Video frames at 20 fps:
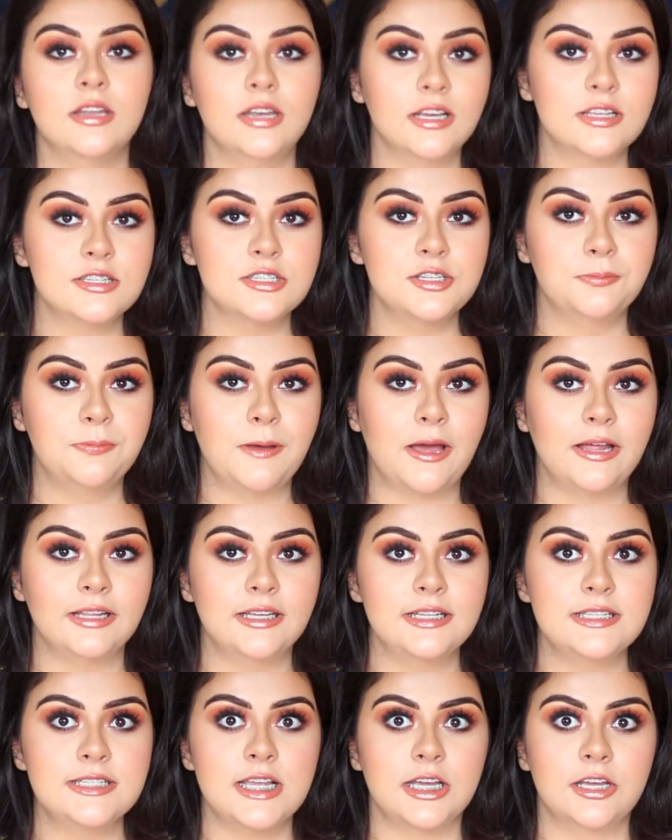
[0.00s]
The next two
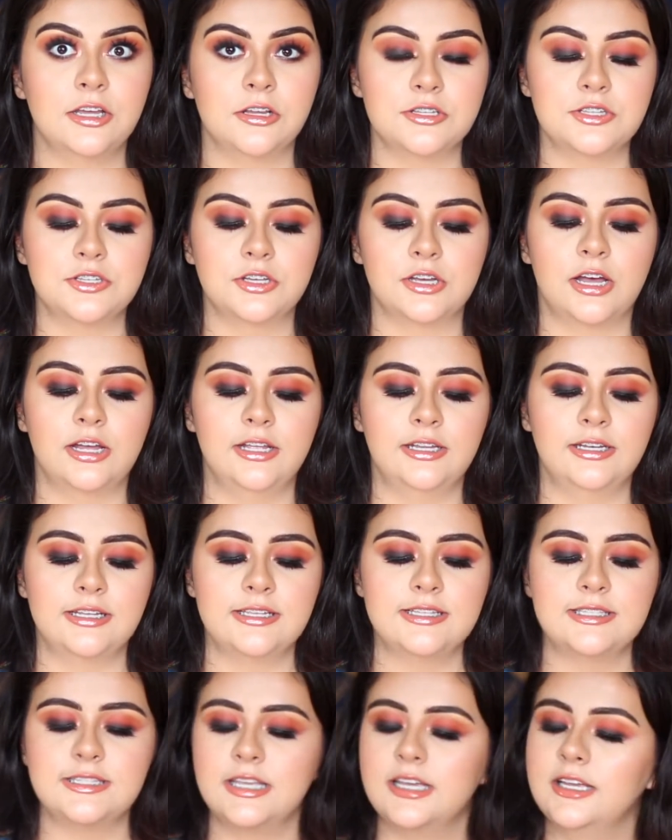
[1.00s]
palettes I also got in a
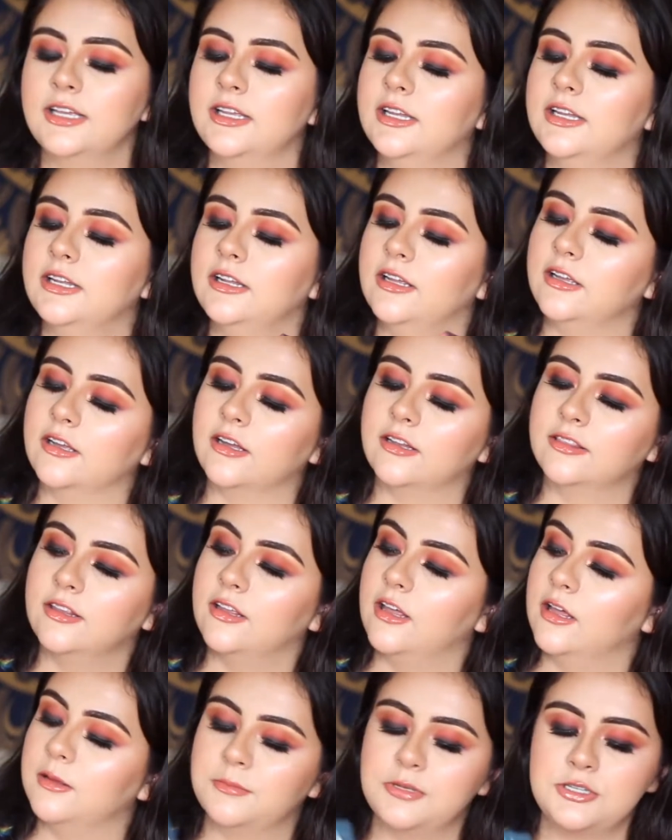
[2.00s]
set, and I got
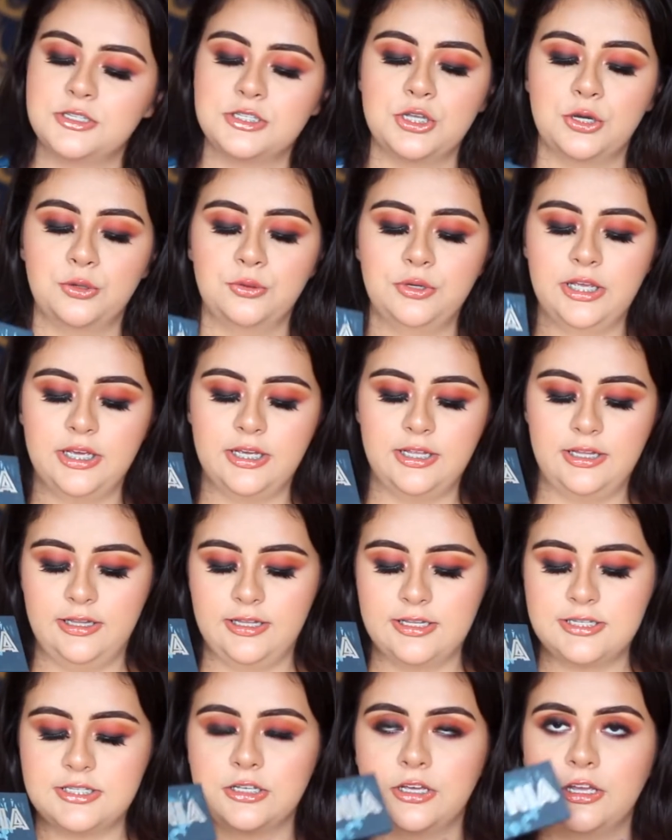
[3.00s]
the Amazonia and
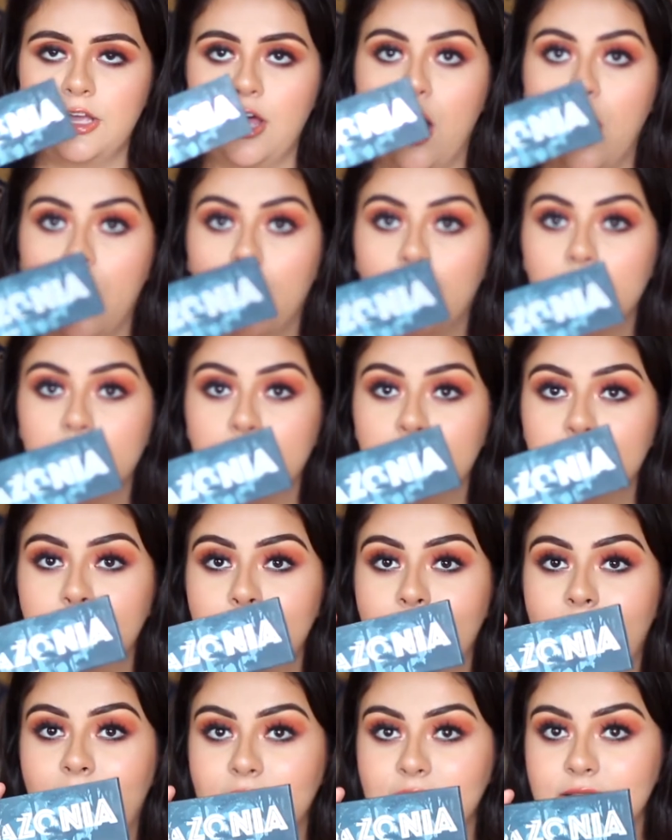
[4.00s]
the Sahara
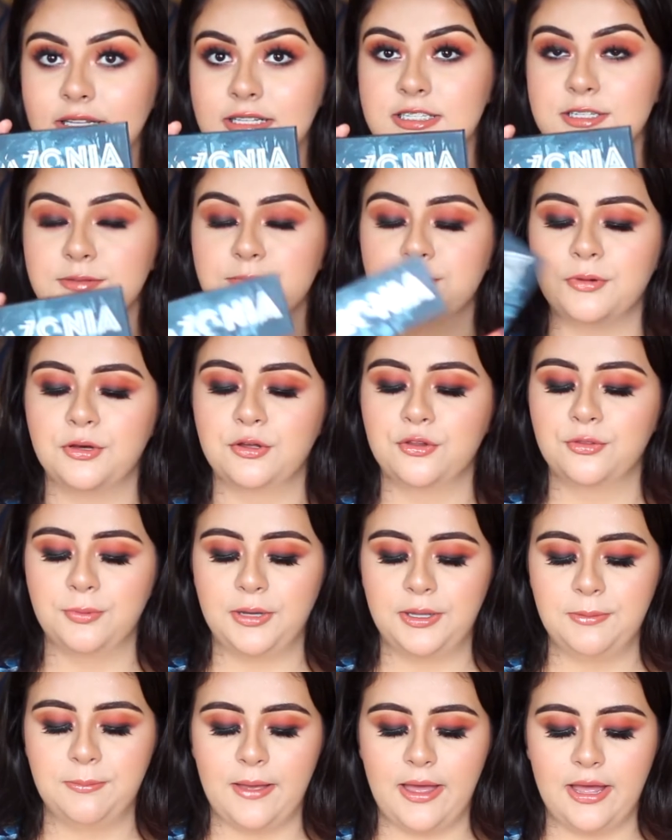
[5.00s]
palette, both
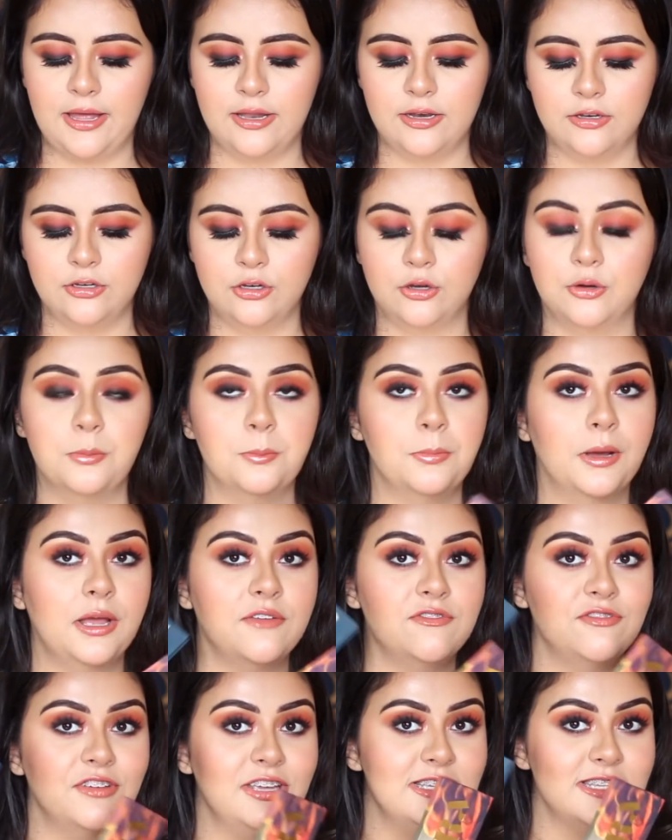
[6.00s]
by
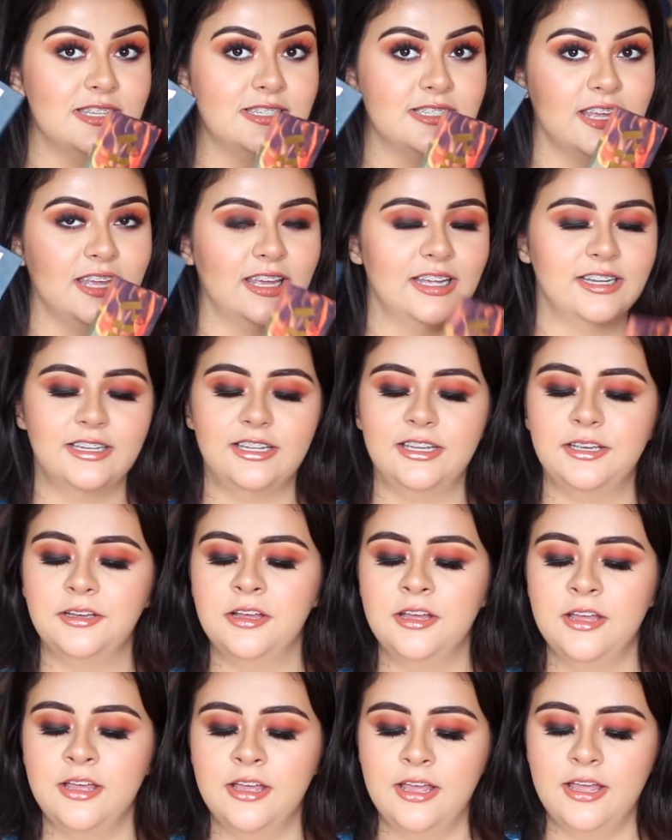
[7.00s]
Face Candy.
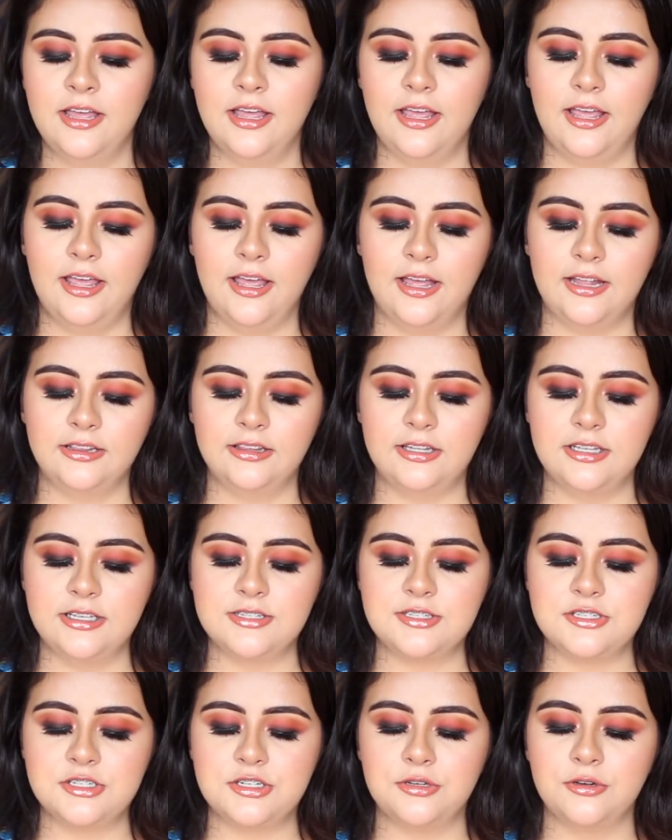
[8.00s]
And
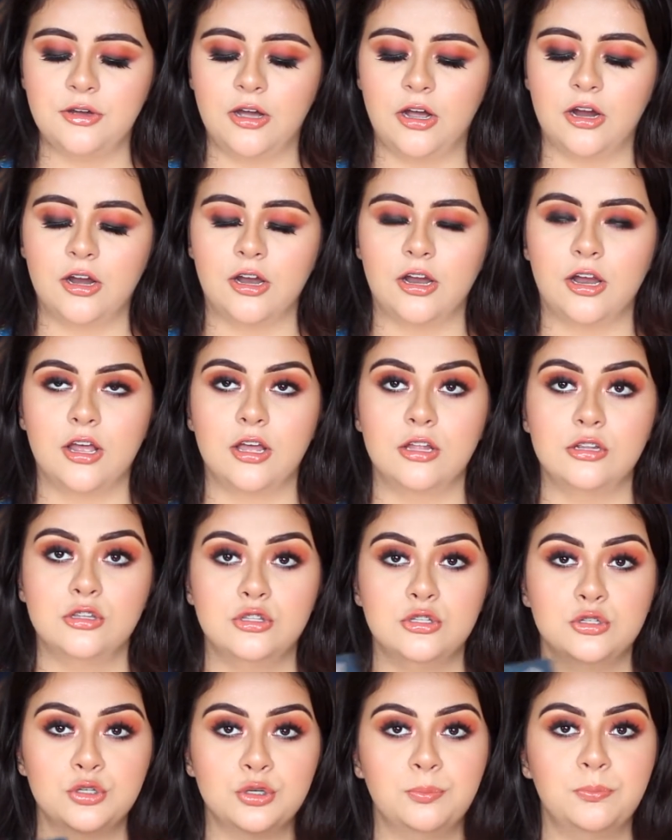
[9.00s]
these two are a
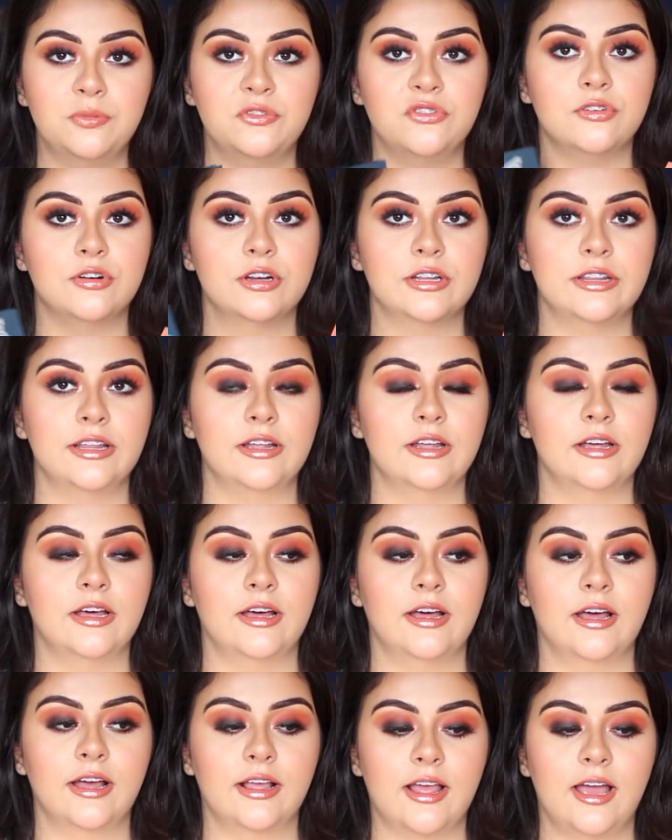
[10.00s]
dupe for
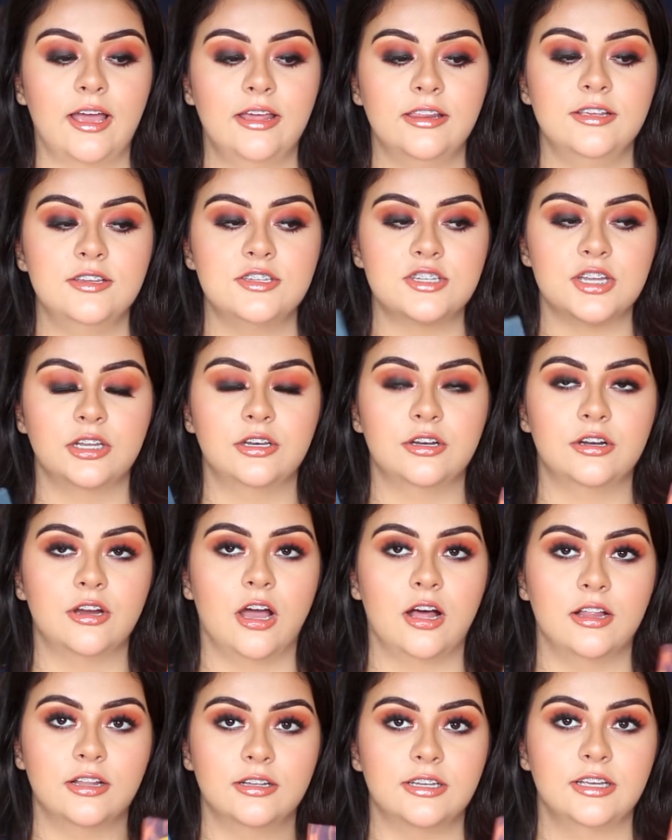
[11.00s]
the Kylie Jenner
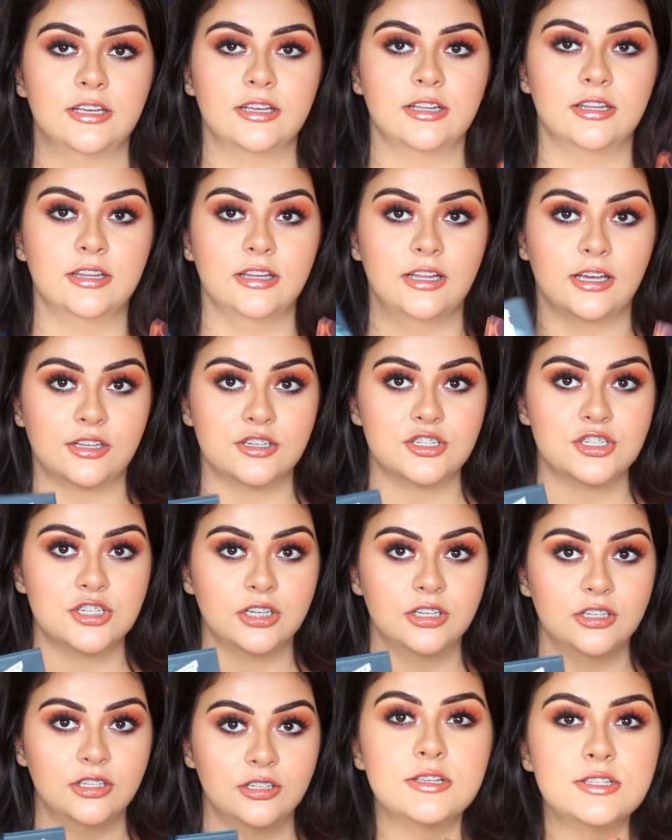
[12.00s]
holiday
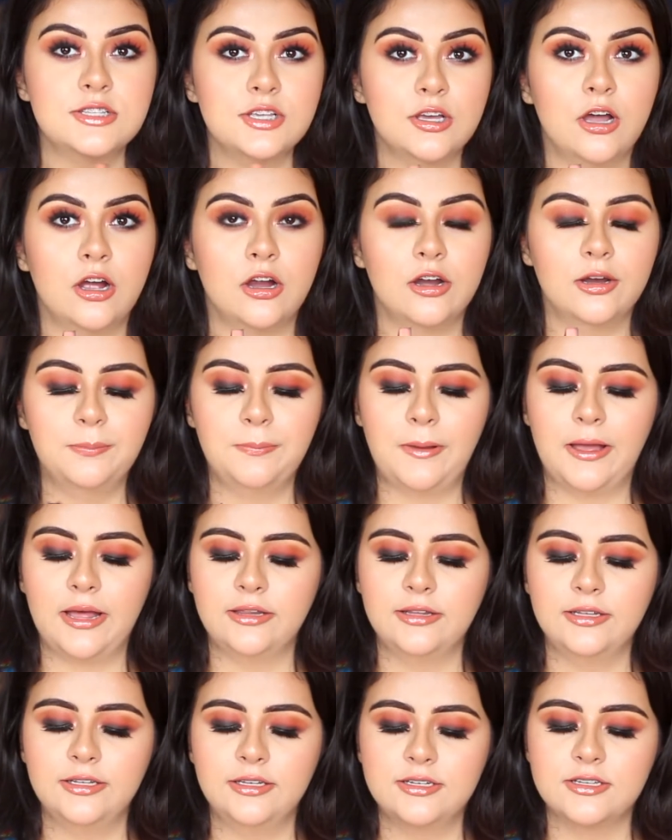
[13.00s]
collection. The Sahara
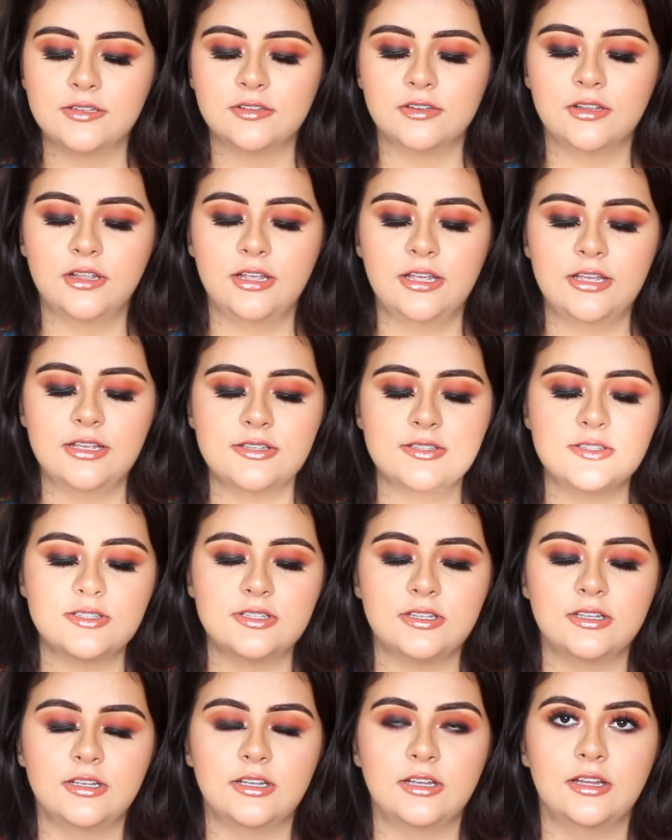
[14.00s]
palette is
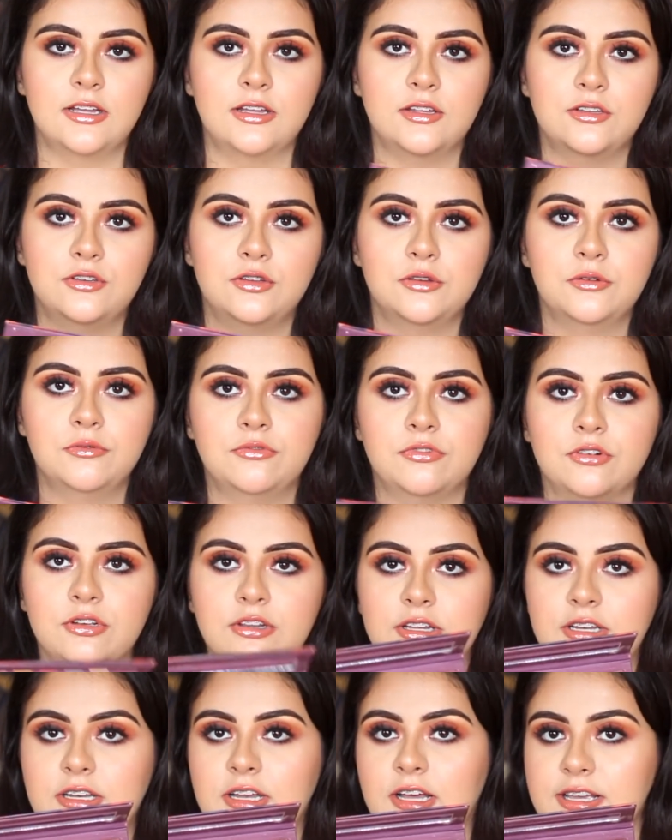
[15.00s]
the dupe for
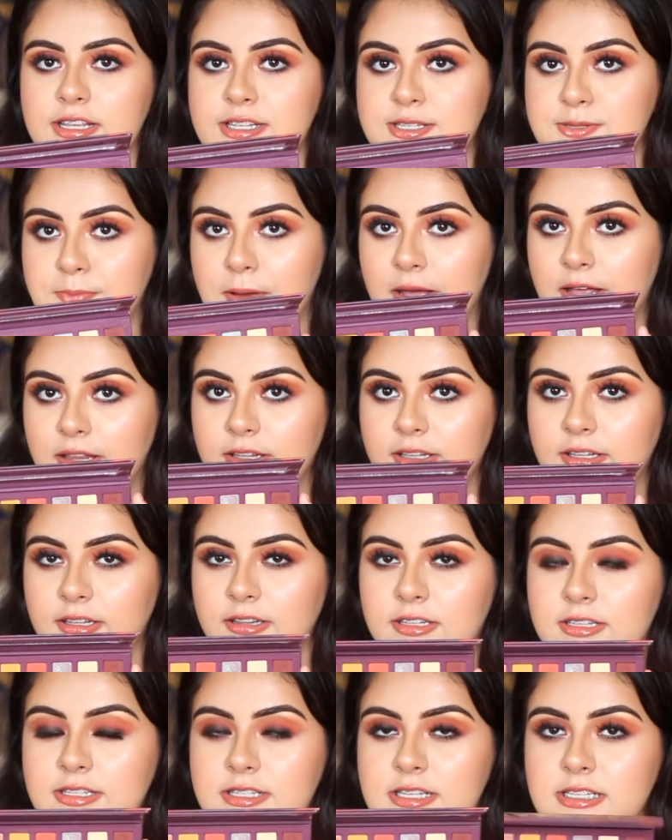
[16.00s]
the Nice palette.
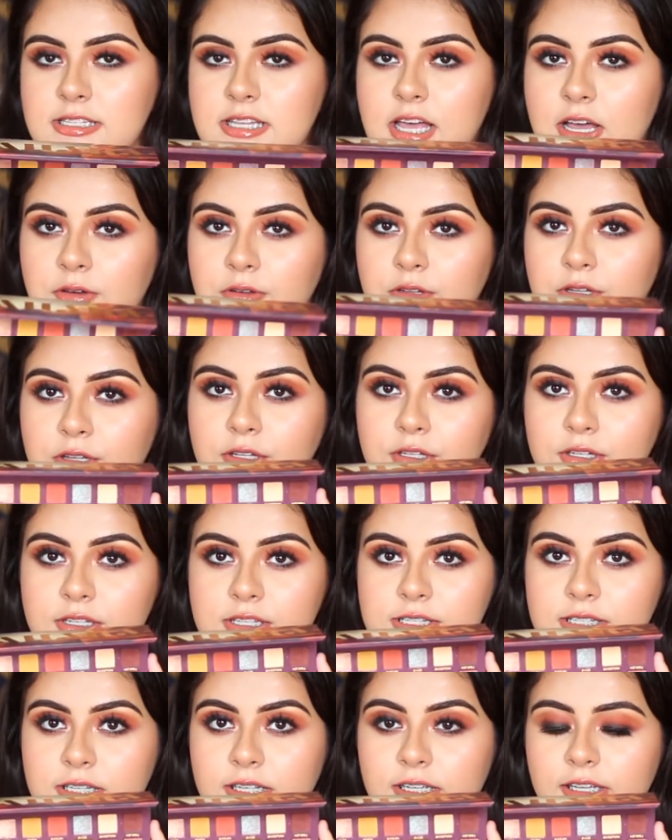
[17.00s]
This is how it
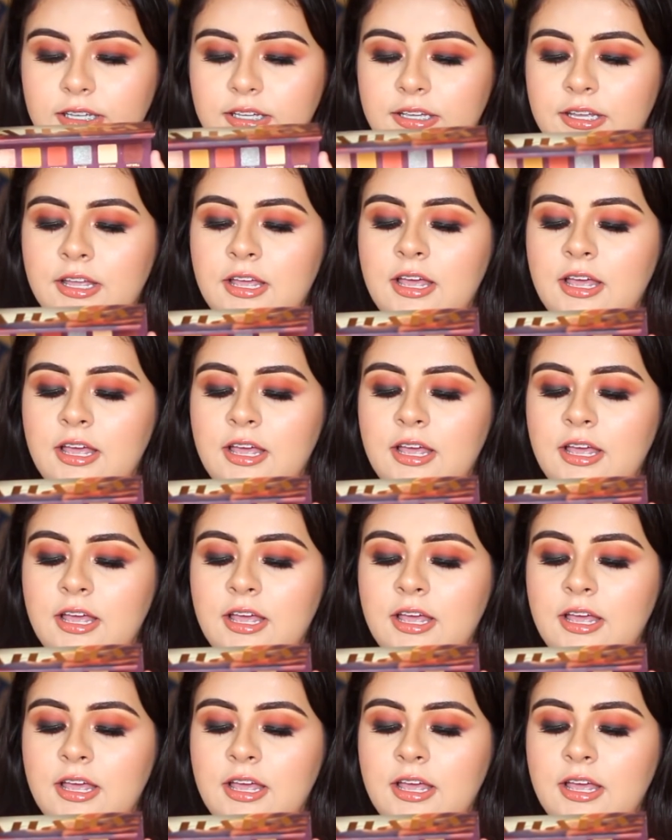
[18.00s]
looks like.